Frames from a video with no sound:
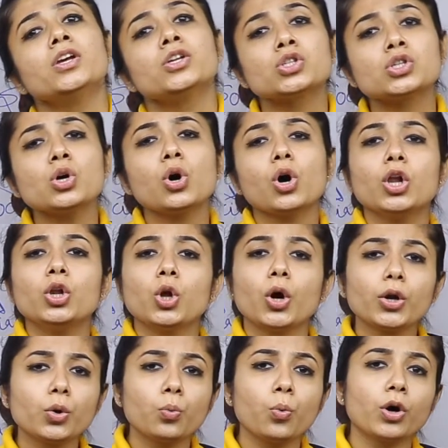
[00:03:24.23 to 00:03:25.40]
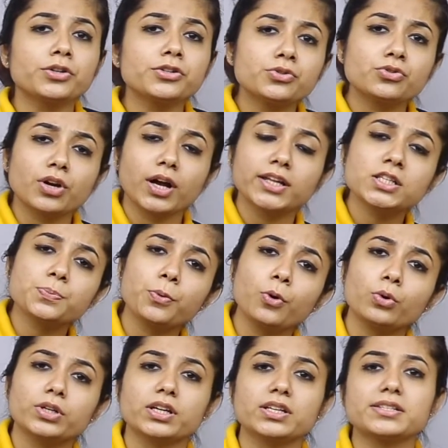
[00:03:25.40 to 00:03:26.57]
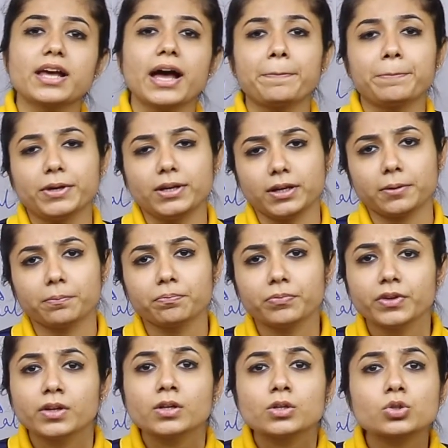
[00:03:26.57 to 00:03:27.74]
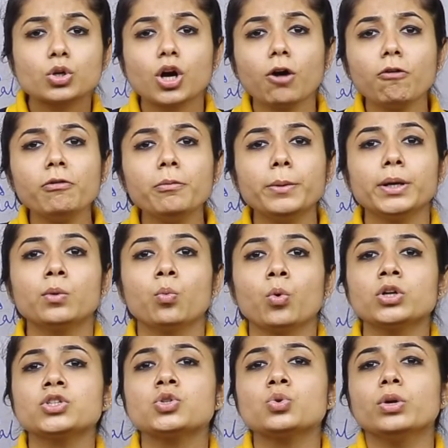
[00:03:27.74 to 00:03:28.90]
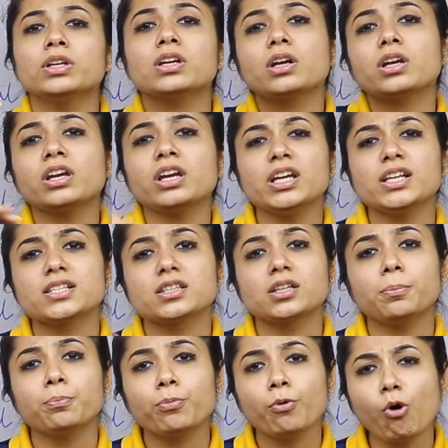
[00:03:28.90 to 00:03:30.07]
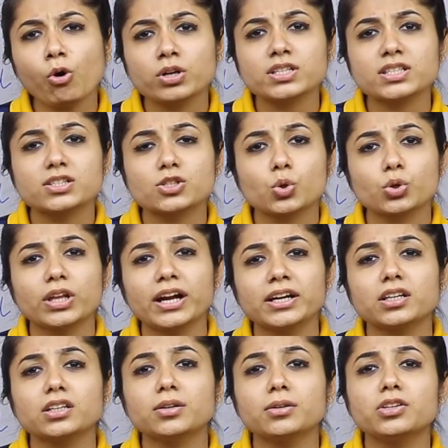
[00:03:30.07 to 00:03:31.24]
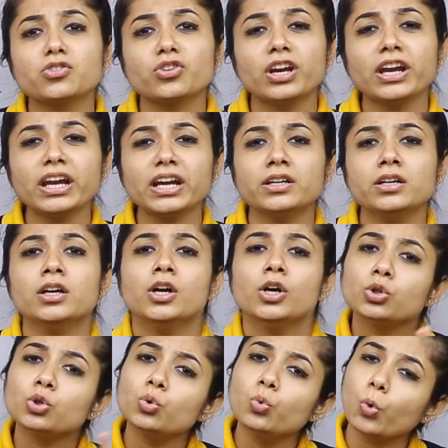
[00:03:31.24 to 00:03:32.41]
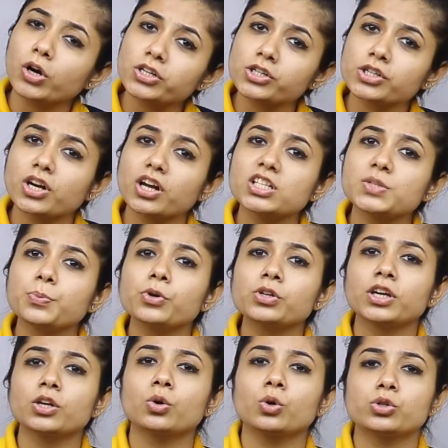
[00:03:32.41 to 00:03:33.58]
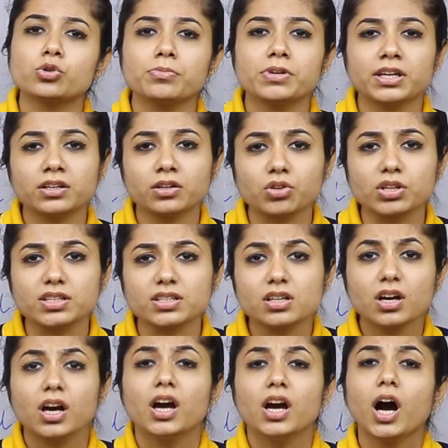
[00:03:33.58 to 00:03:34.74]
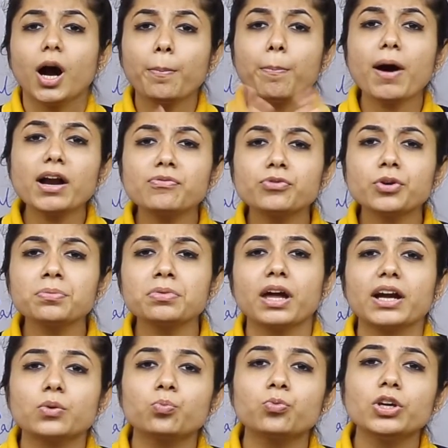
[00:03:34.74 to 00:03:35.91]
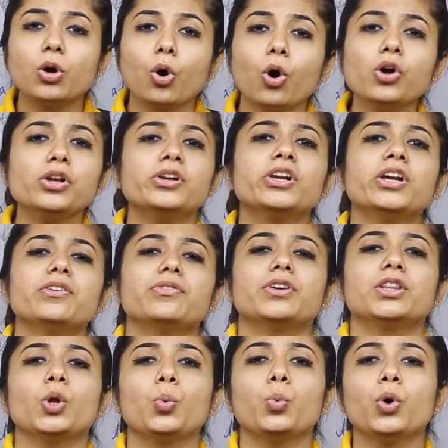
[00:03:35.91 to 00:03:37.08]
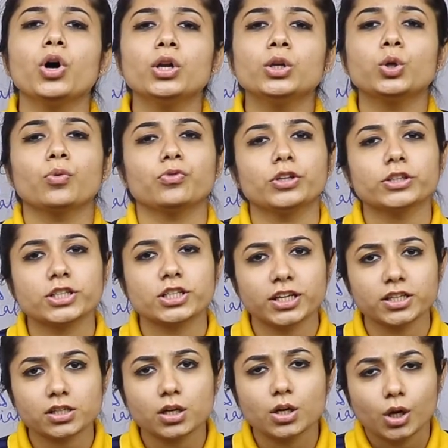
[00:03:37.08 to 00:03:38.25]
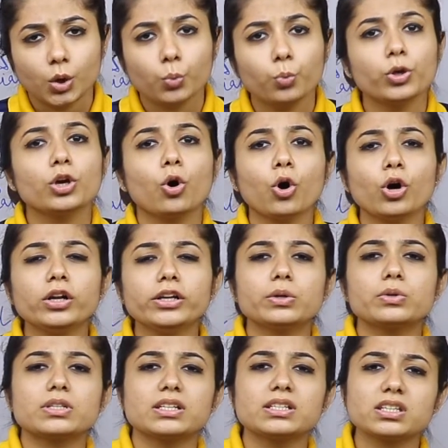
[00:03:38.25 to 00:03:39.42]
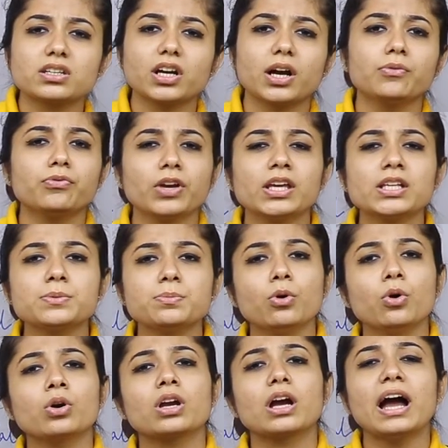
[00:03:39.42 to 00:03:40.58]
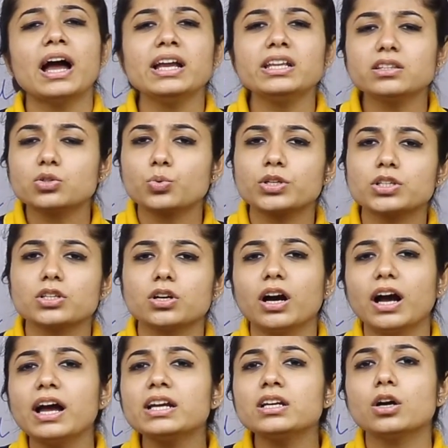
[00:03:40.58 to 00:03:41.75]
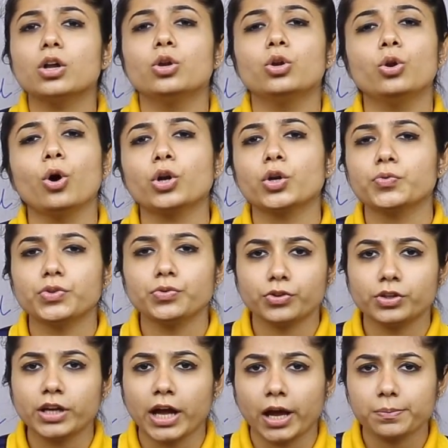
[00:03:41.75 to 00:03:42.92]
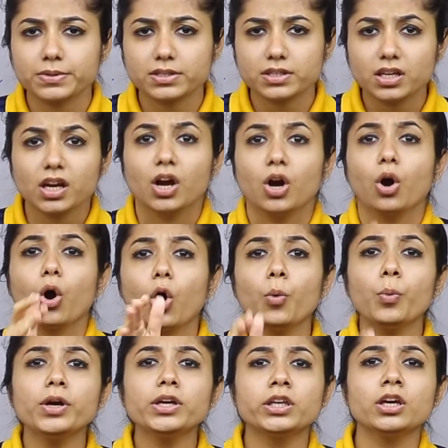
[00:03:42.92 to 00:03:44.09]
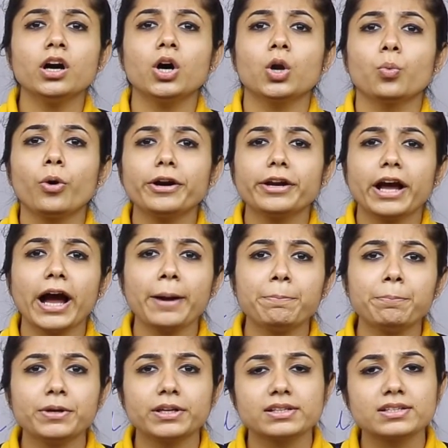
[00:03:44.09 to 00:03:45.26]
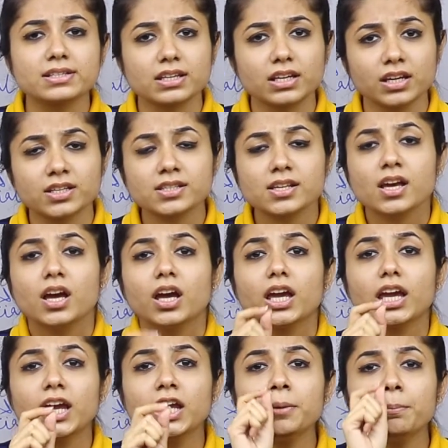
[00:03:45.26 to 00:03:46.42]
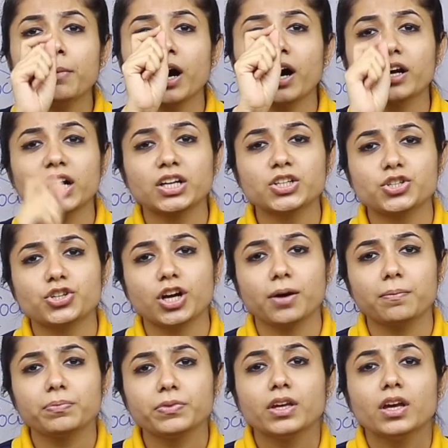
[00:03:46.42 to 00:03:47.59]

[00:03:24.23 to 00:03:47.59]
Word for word: So a lot of water transport is happening. So government wants to increase the ports so that the trade through water transport can also be increased. Apart from that, we all live in the world of internet. We all use Instagram, Facebook and Twitter and a lot of different apps. Over here, what happens is in Maharashtra,